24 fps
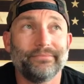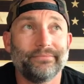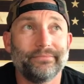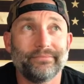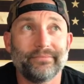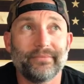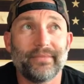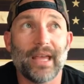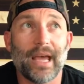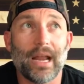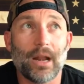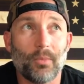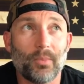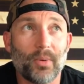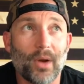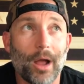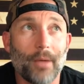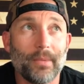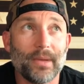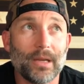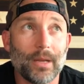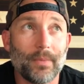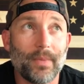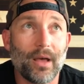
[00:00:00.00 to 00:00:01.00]
That'll
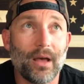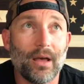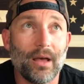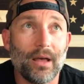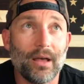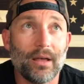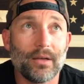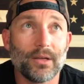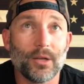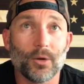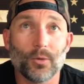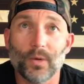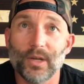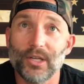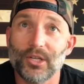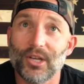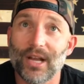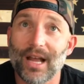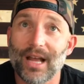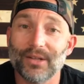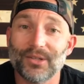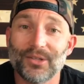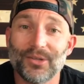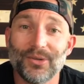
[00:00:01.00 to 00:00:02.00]
probably end up reaching
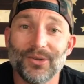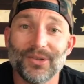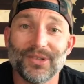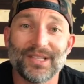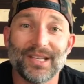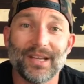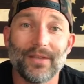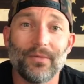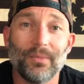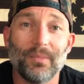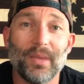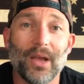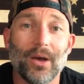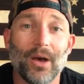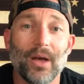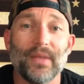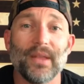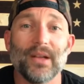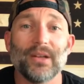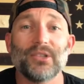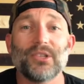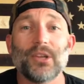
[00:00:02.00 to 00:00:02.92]
out to see if it'd be on there.